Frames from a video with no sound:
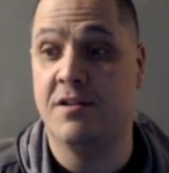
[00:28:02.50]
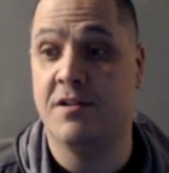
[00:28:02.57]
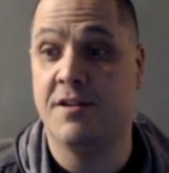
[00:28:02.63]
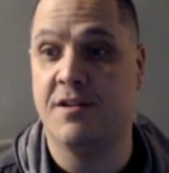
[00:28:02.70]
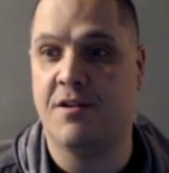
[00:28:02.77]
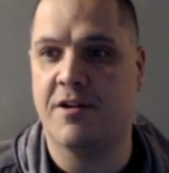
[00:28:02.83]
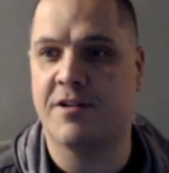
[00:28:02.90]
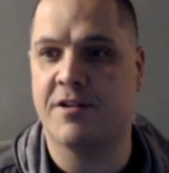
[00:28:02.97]
and
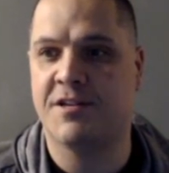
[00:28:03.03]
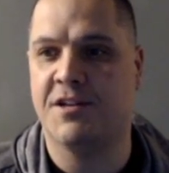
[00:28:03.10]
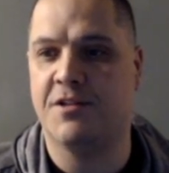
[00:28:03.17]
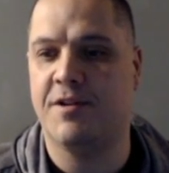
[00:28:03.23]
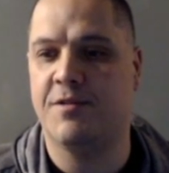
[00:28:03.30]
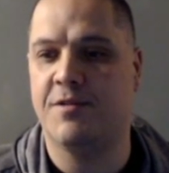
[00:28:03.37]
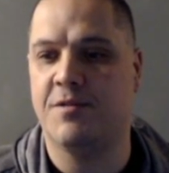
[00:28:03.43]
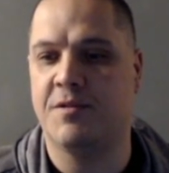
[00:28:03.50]
our
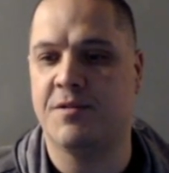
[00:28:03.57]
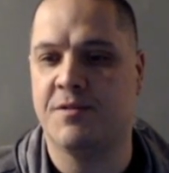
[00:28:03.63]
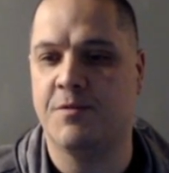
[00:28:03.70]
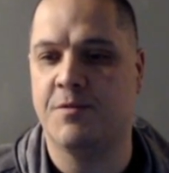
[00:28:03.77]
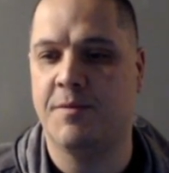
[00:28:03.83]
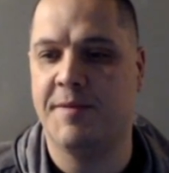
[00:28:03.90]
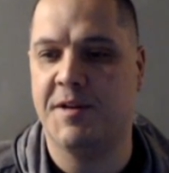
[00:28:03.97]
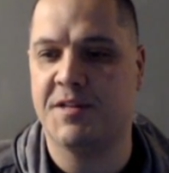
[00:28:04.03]
artillery
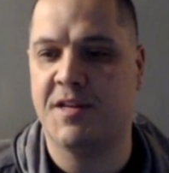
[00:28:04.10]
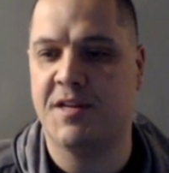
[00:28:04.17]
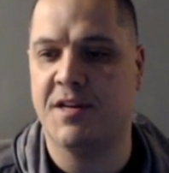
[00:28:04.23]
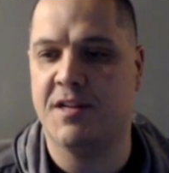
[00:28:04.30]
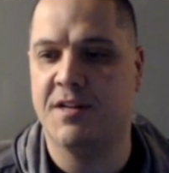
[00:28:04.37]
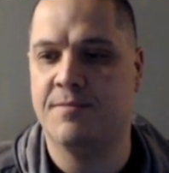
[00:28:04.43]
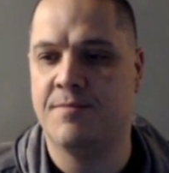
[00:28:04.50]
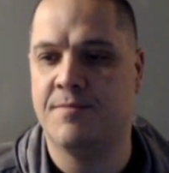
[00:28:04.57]
will be able to kill it.